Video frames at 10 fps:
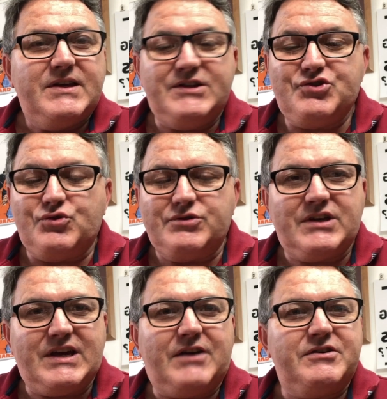In short, the
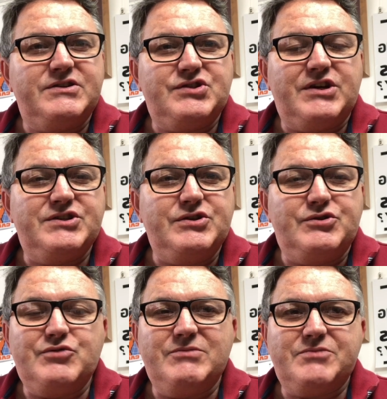carrier's charging you
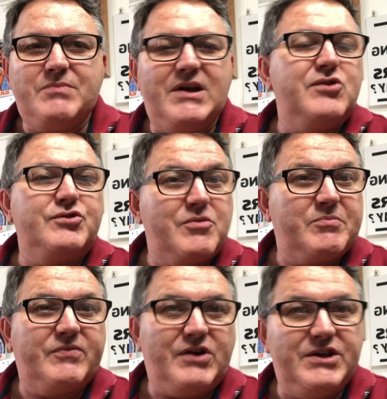too much money or not
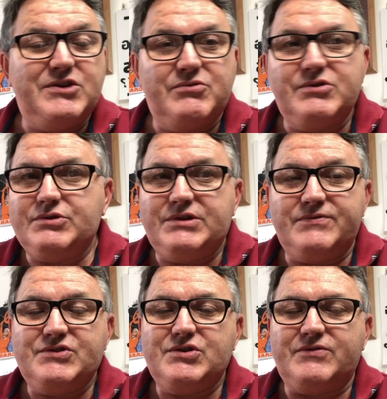providing you a good
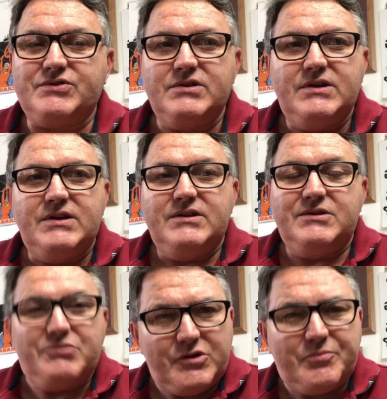enough service.
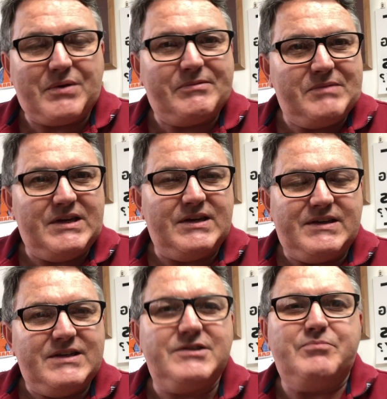The real problem here
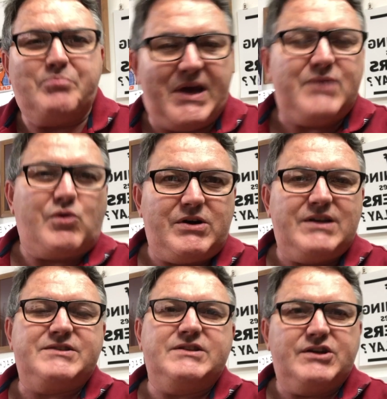isn't bad
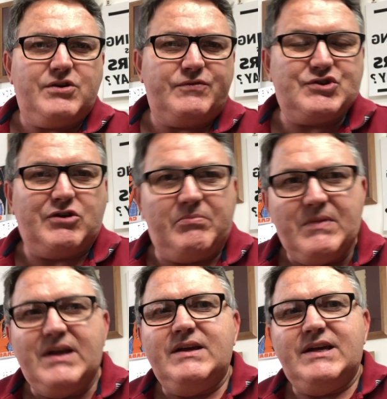wireless in the coffee shop,
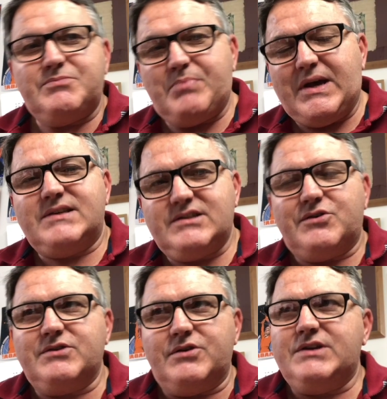it's bad
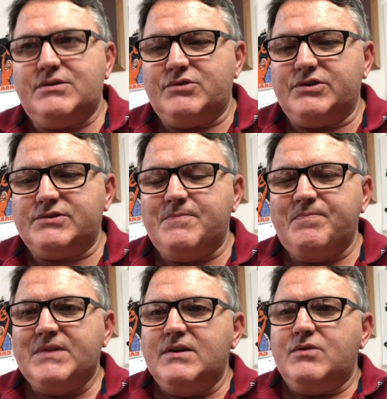telco networks.
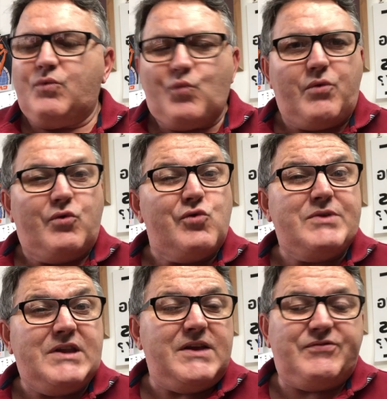What all we
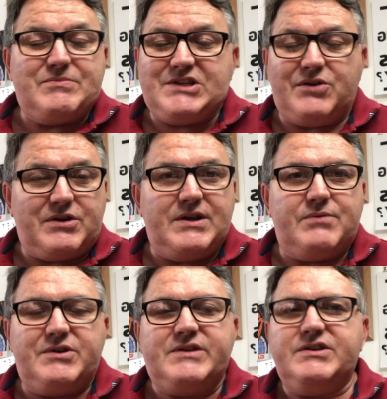need from a telco
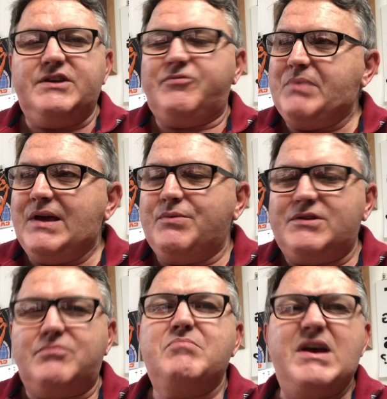network is enough
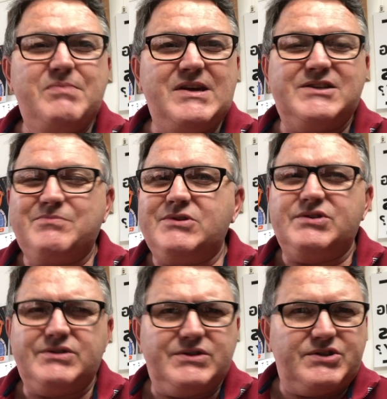bandwidth, maybe as much
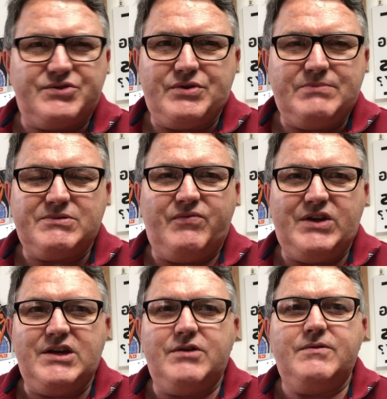as just stream some
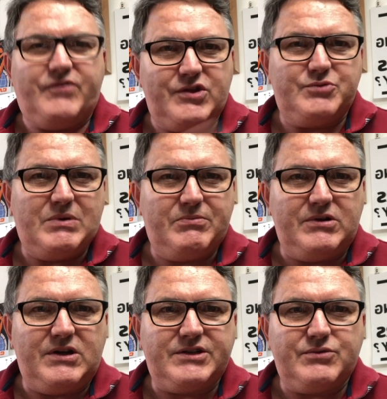video for those people who
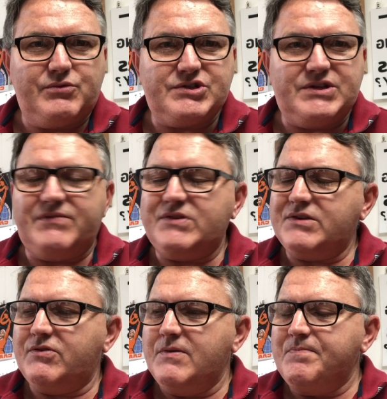like to watch Netflix.